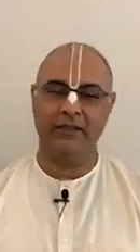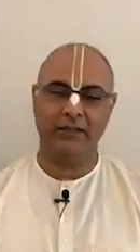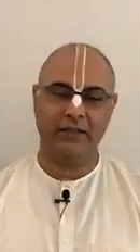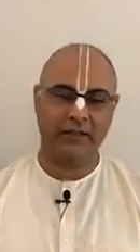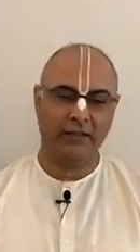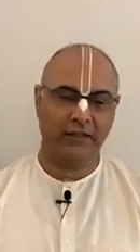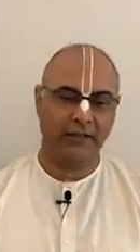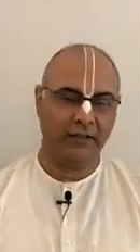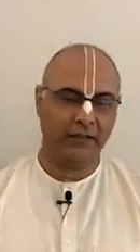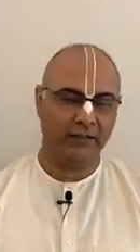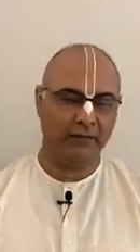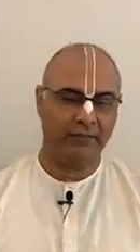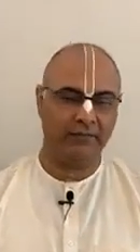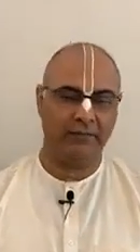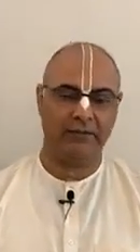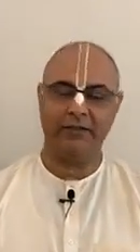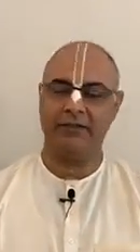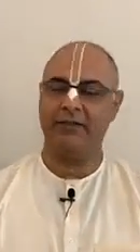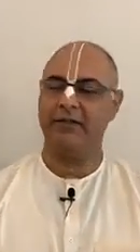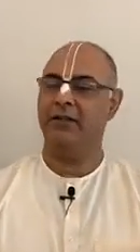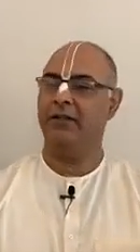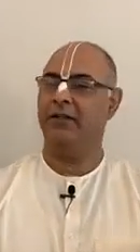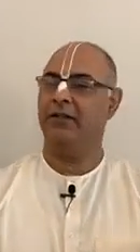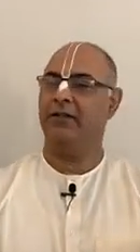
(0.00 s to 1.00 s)
other,
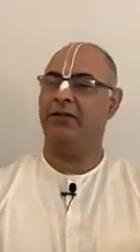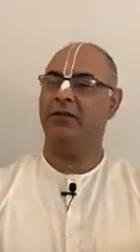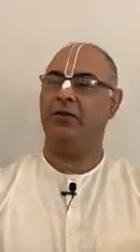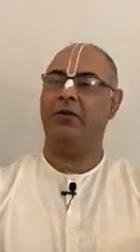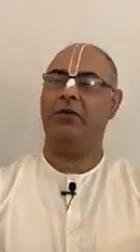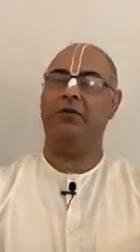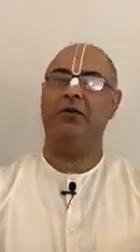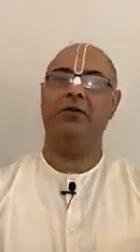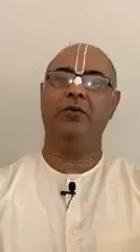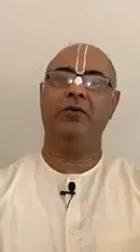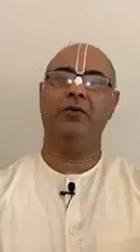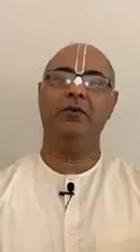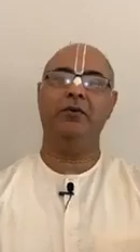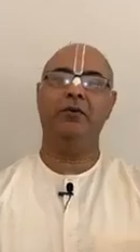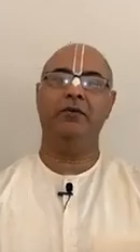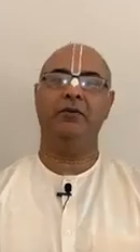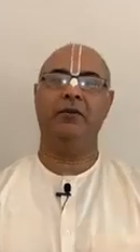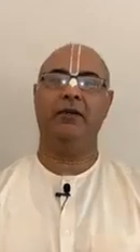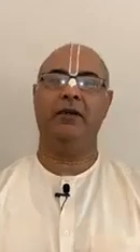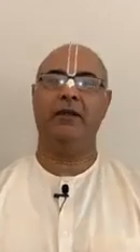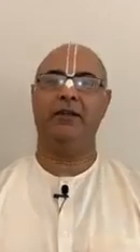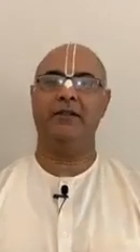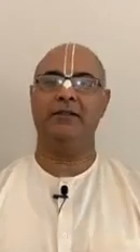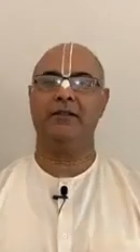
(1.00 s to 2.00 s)
and the whole
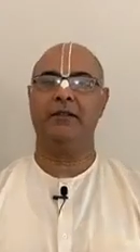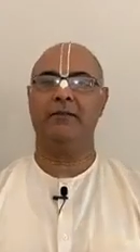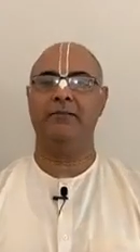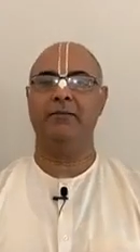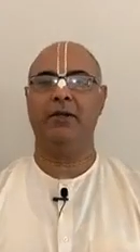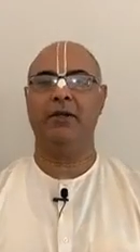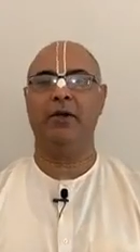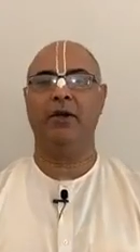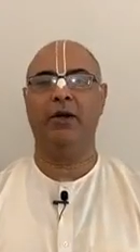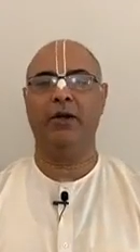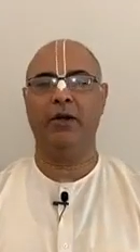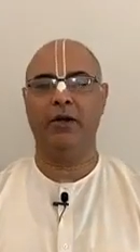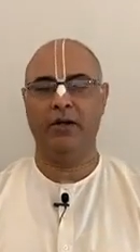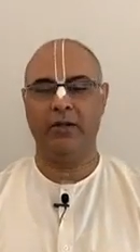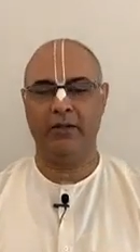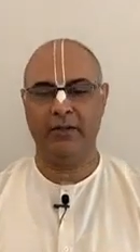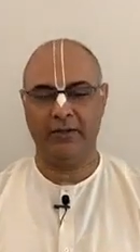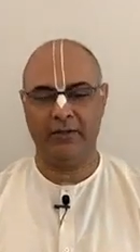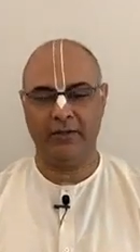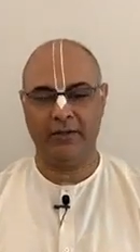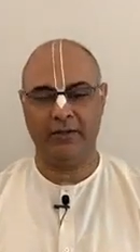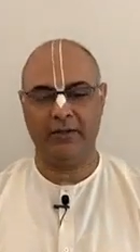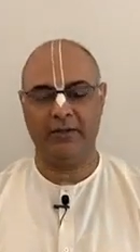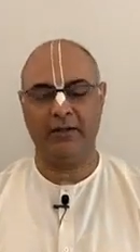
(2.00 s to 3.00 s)
assembly hall,
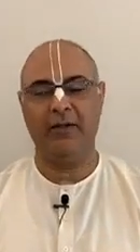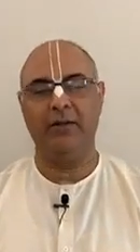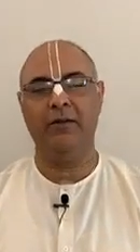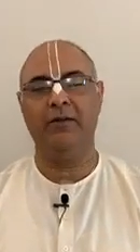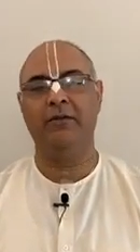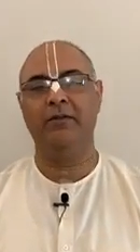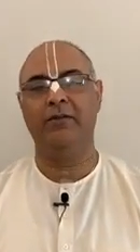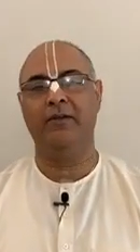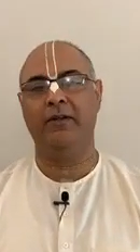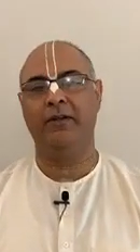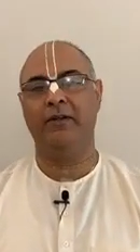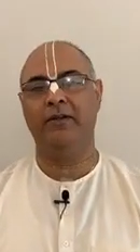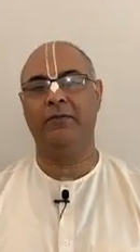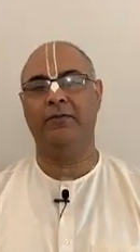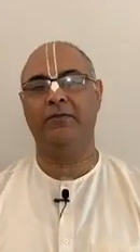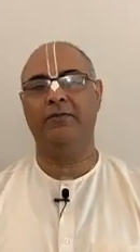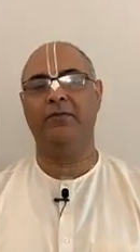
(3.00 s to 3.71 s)
the ground, the